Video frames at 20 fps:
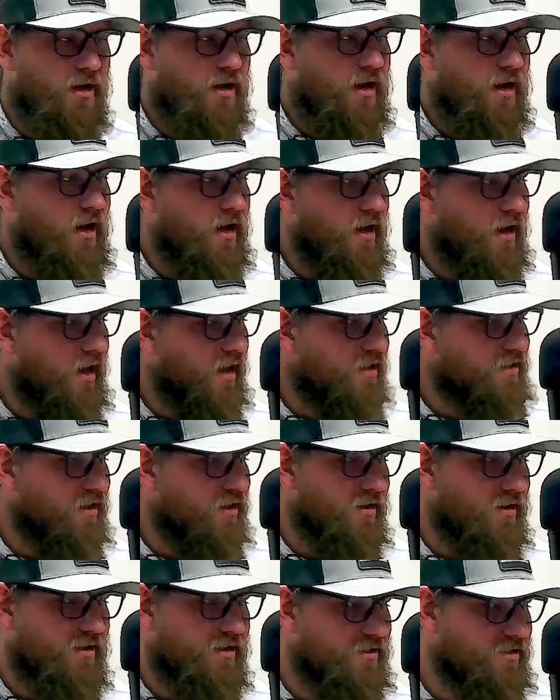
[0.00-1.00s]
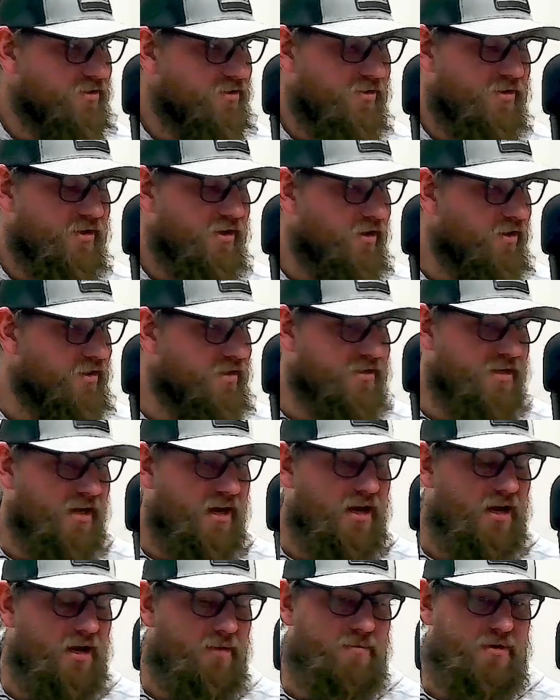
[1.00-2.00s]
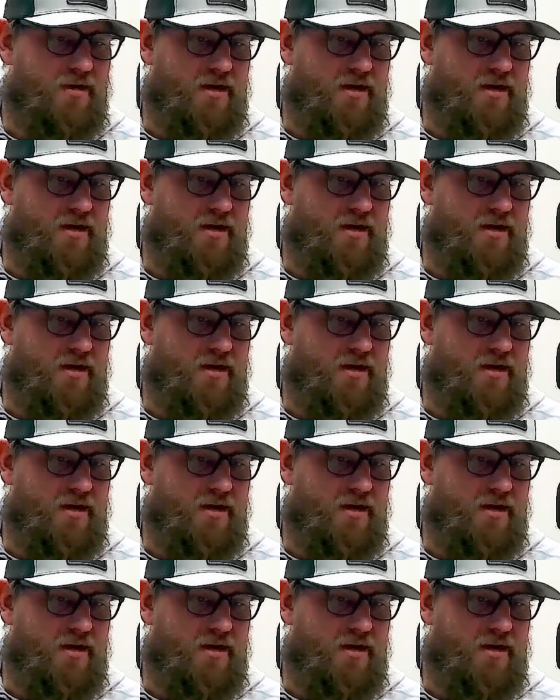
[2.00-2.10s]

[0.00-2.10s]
I tell this story all the time.